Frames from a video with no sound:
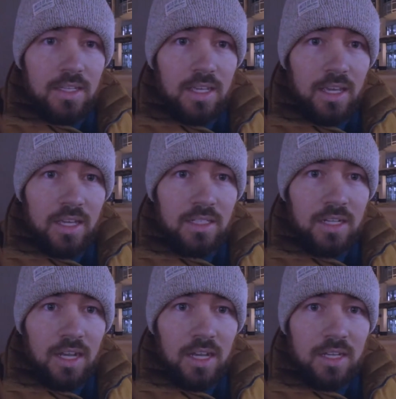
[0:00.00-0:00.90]
and
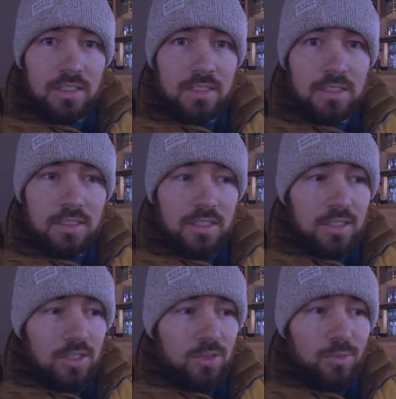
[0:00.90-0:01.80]

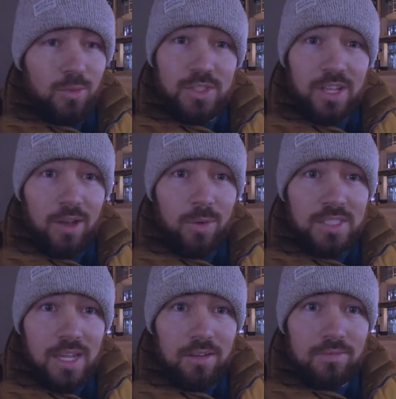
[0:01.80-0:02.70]
we'll see how it
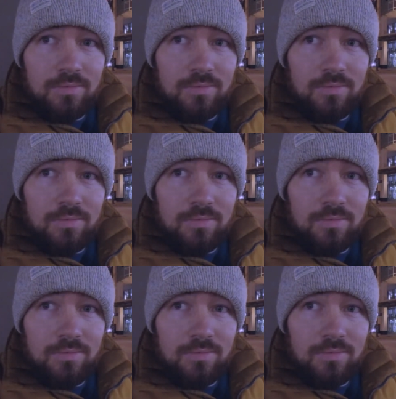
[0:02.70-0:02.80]
works out.